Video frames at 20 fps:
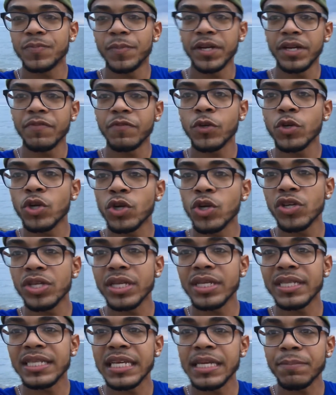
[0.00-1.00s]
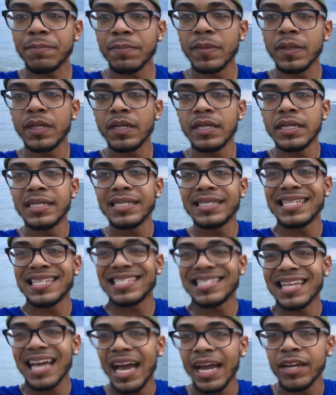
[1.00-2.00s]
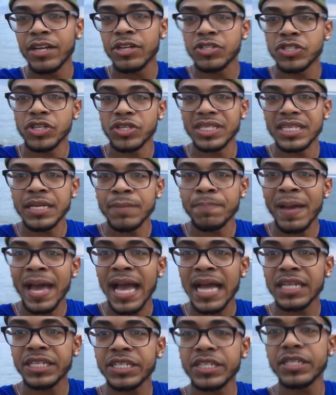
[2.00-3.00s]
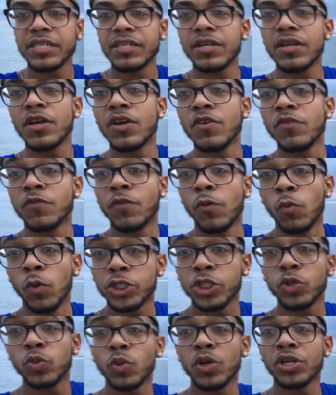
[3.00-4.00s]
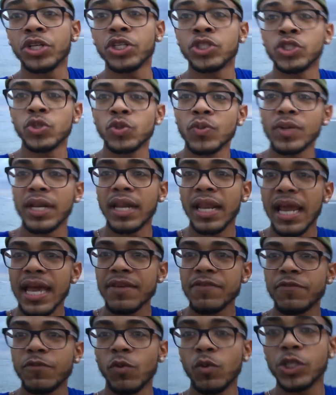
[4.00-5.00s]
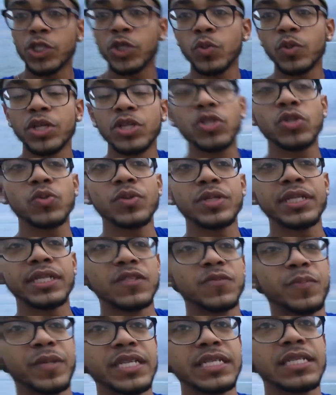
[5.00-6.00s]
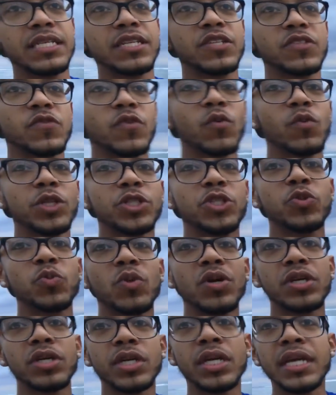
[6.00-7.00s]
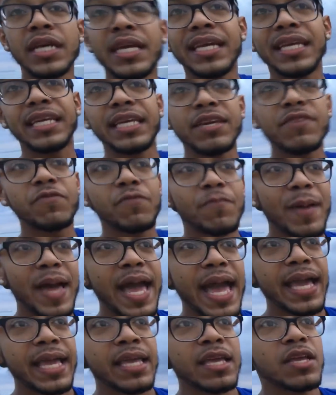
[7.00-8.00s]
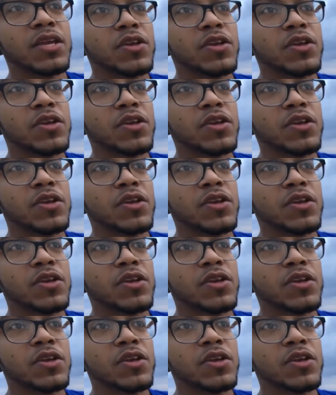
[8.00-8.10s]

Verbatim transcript: But if you don't know your deep desires, your deep passion for what you want to do in life, for what you want to do in this business, for what you want to give back,